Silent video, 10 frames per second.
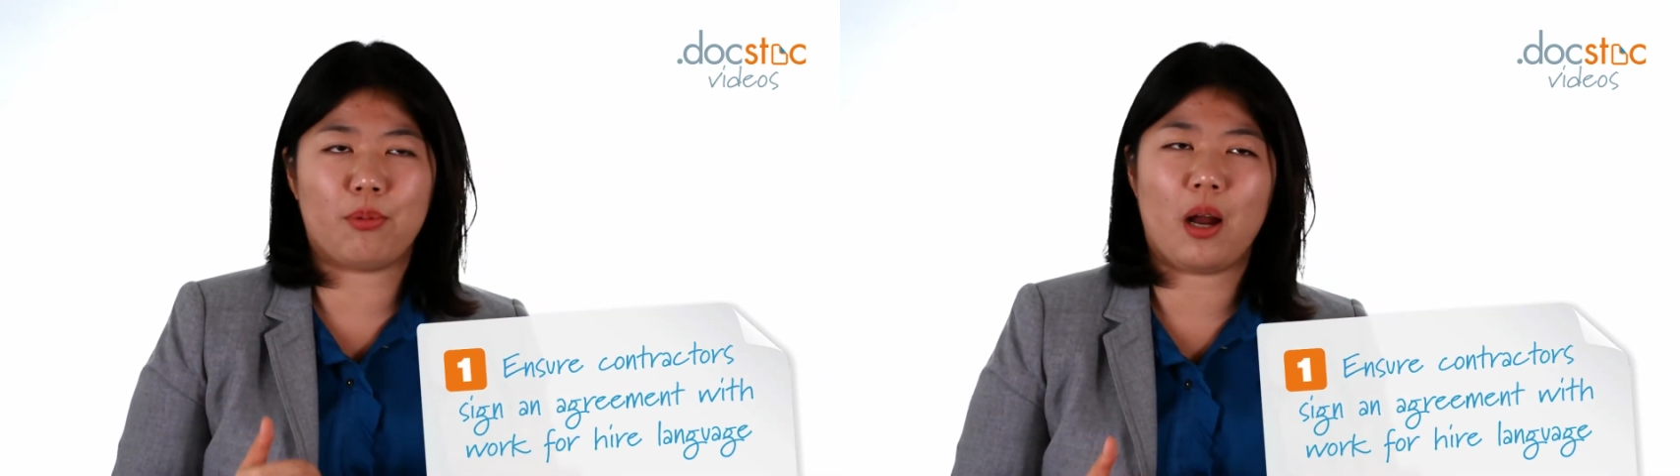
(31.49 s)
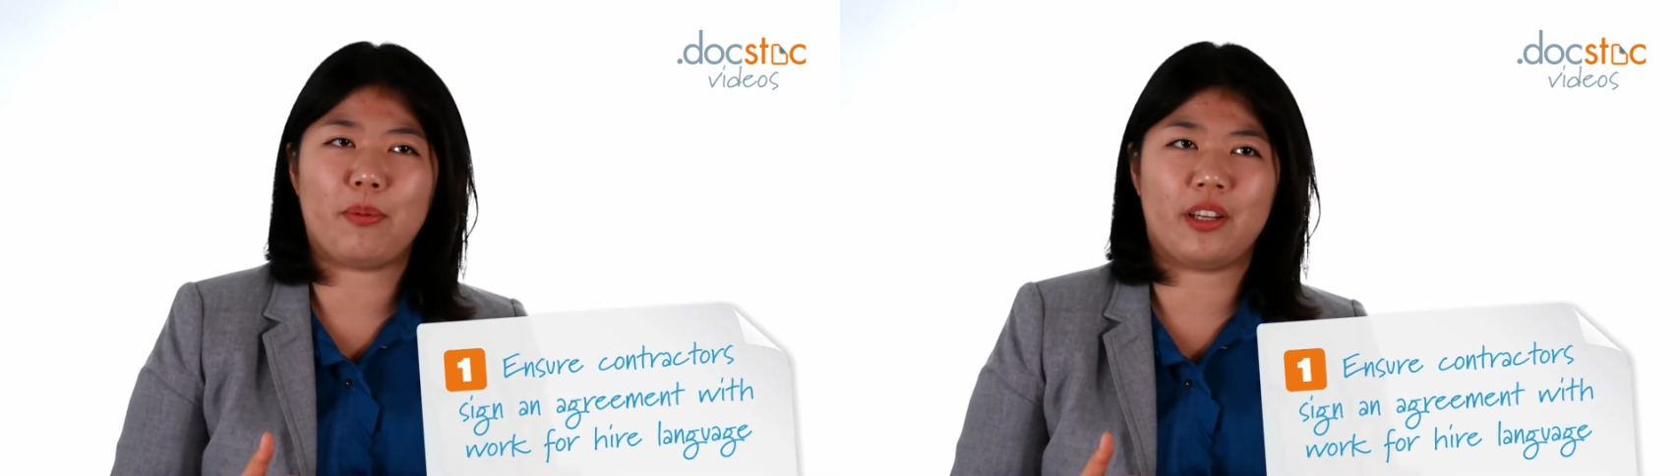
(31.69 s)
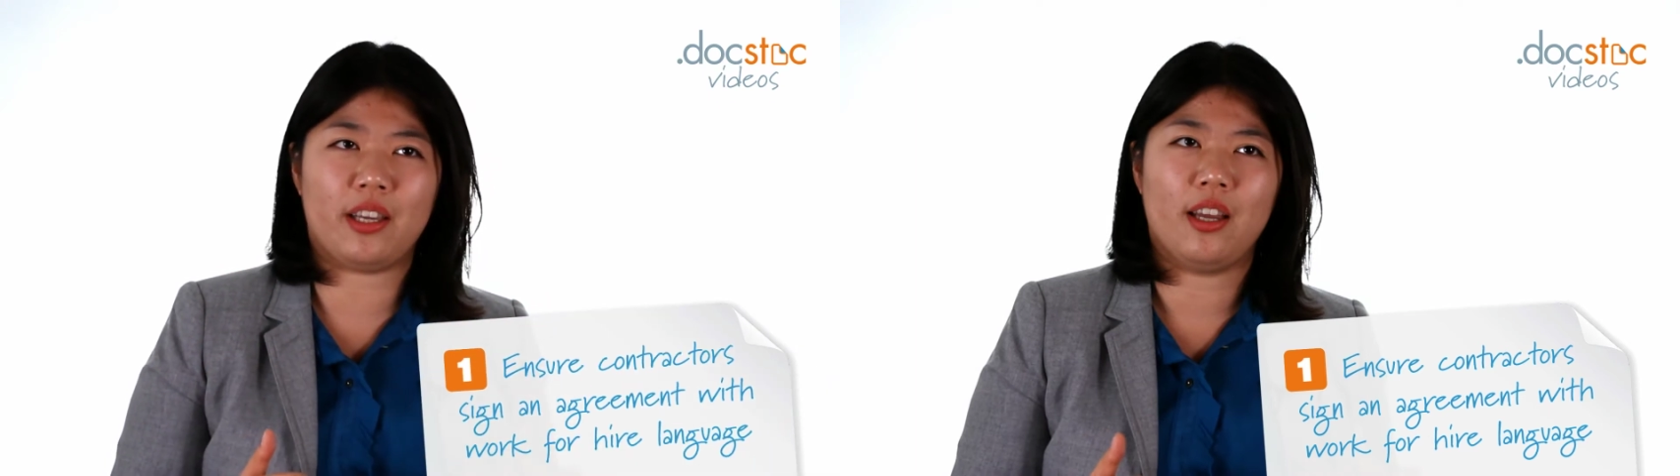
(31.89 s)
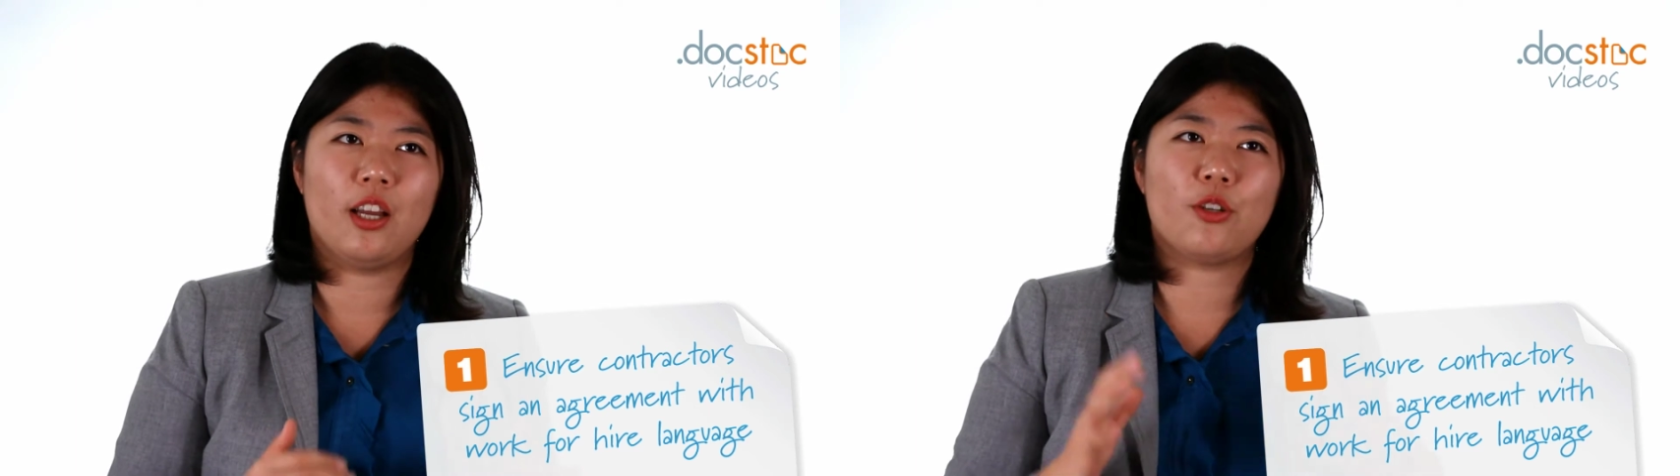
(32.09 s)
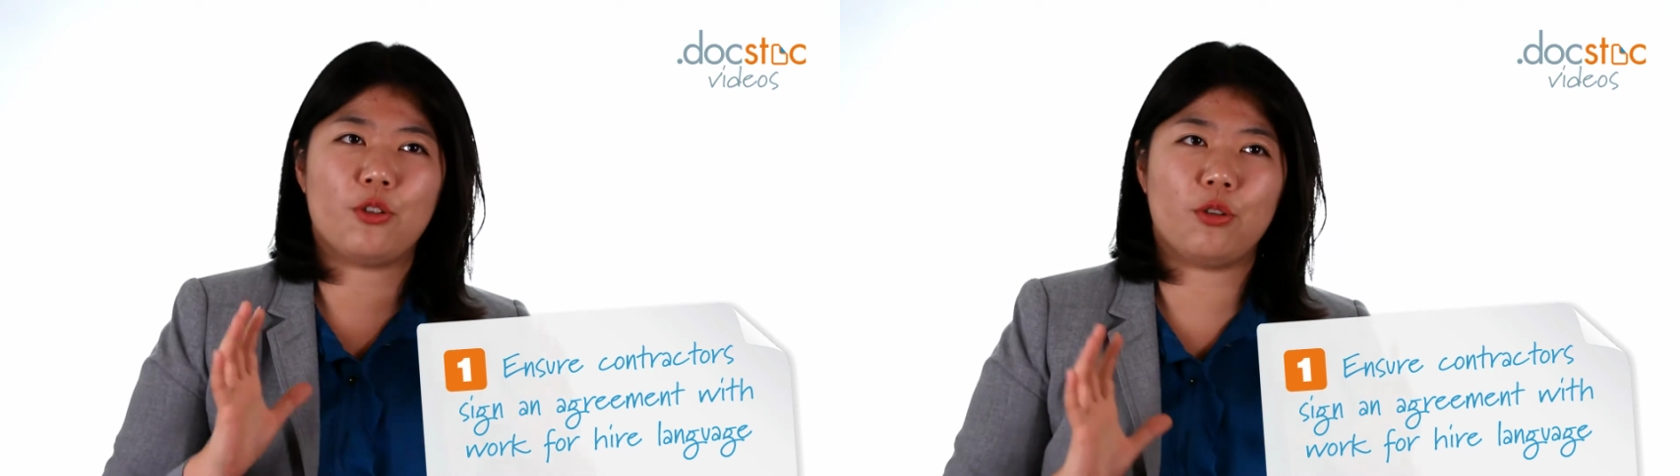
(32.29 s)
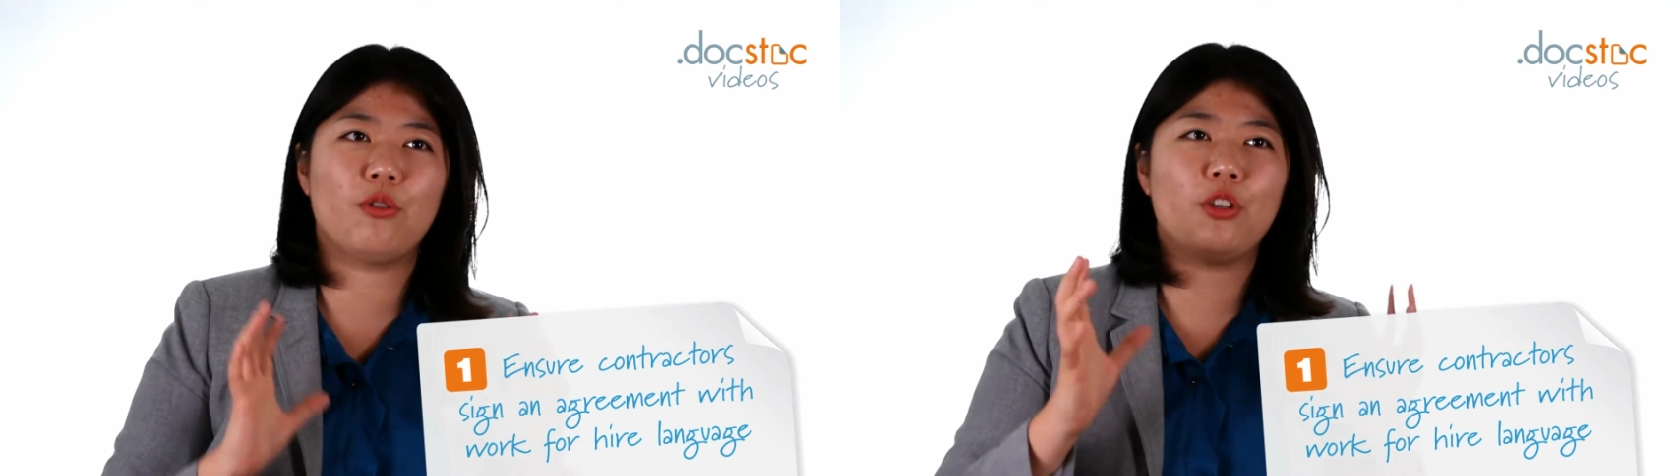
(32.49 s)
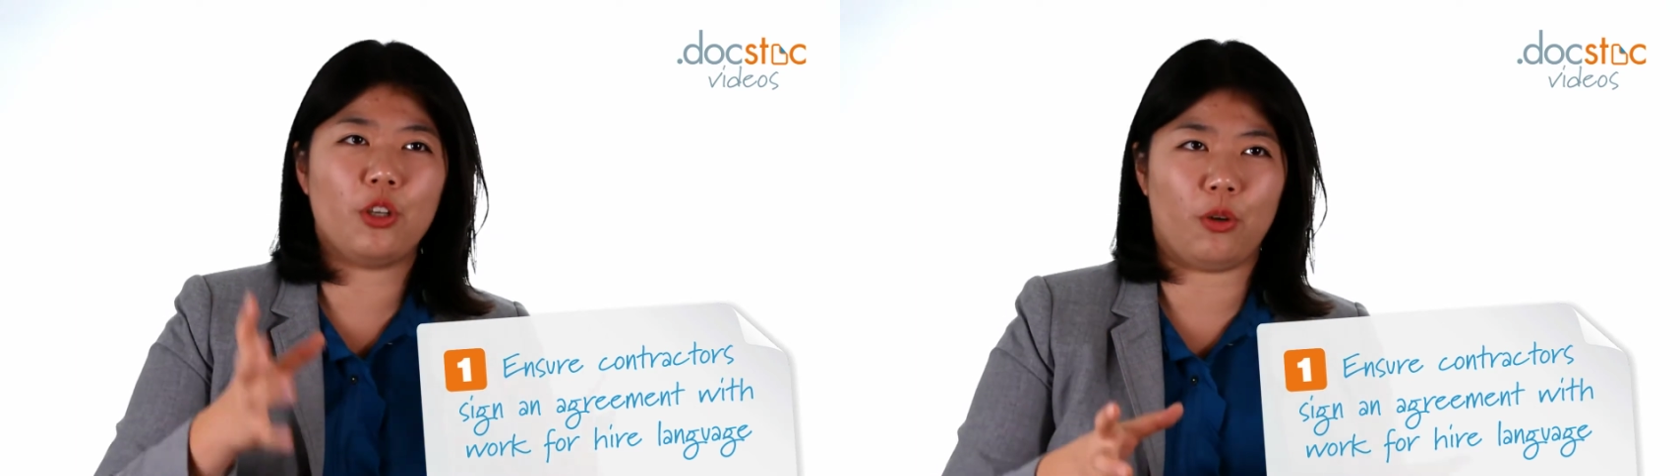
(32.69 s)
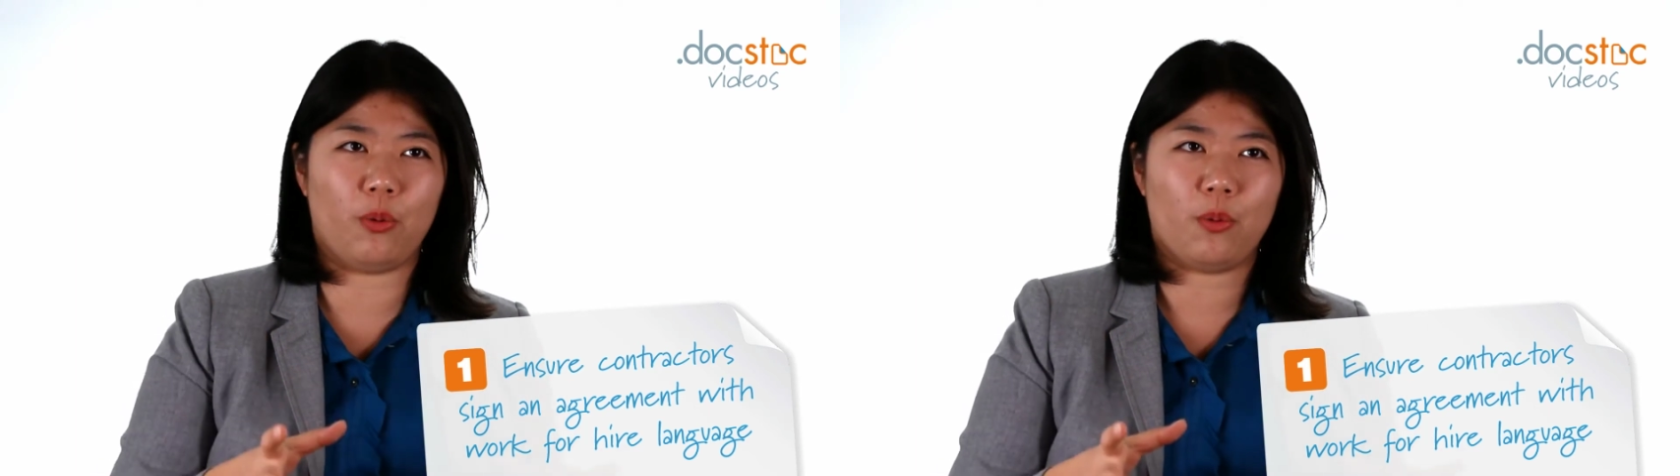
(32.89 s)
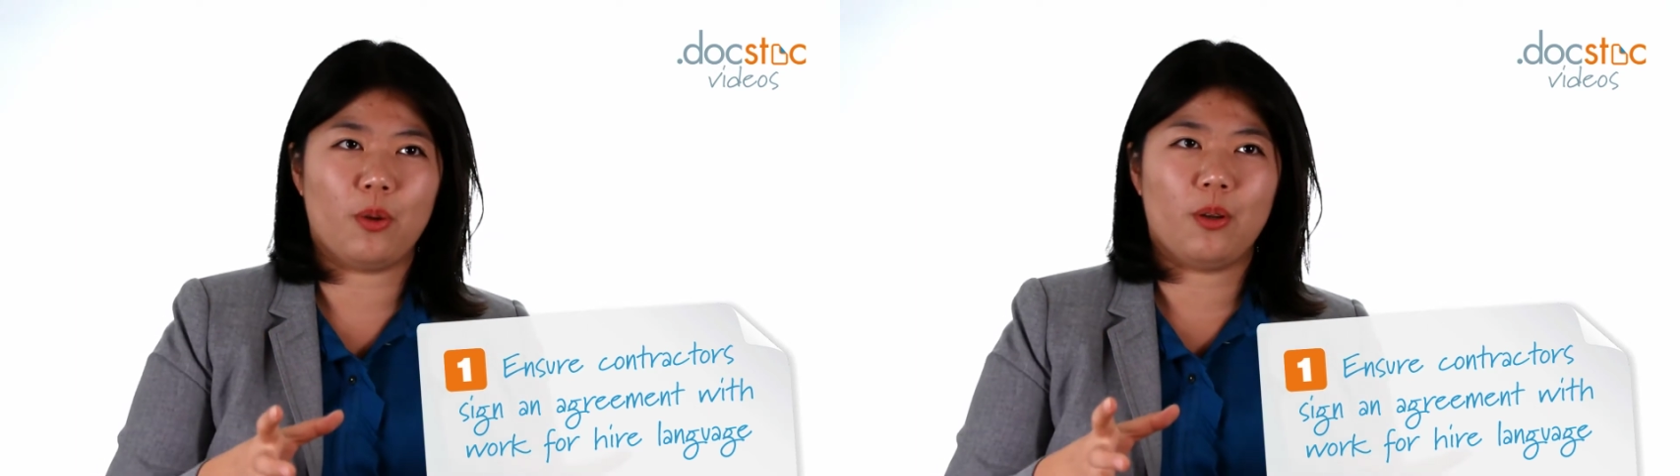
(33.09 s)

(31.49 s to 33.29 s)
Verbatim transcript: property to you